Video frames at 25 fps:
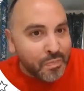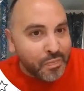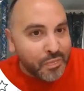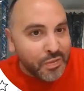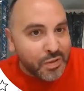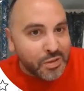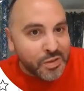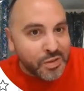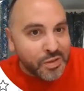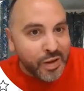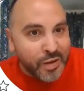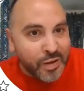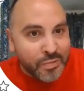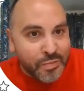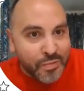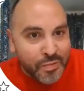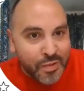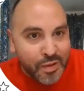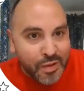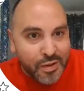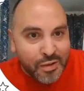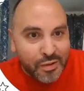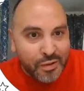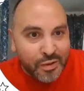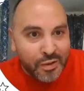So
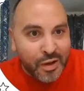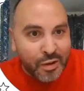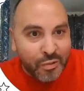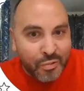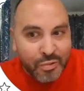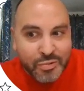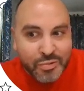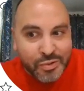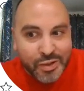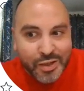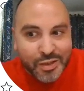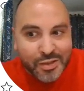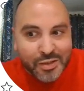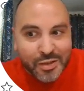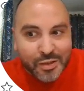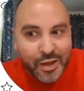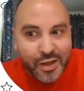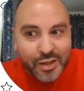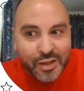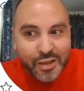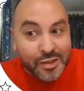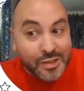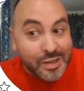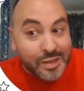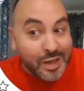when we get to
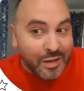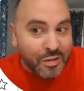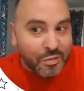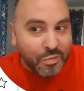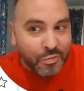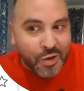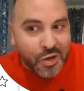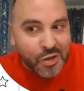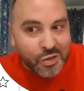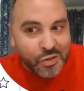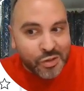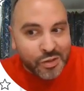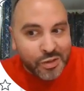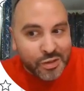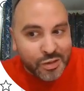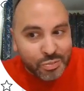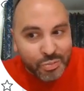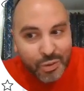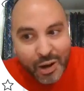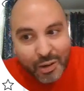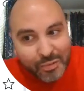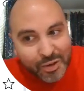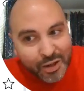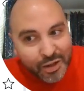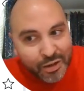like the 10th version, it's
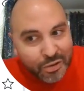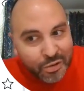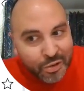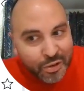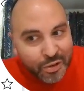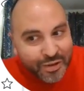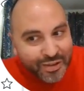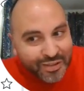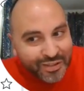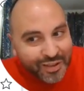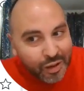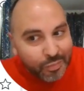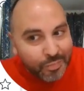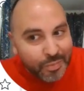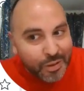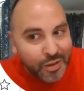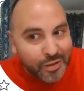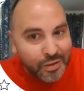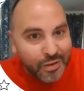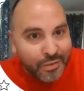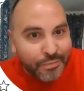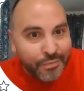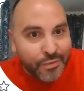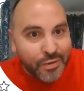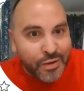probably going to look a little bit
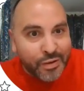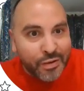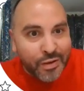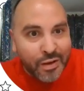different.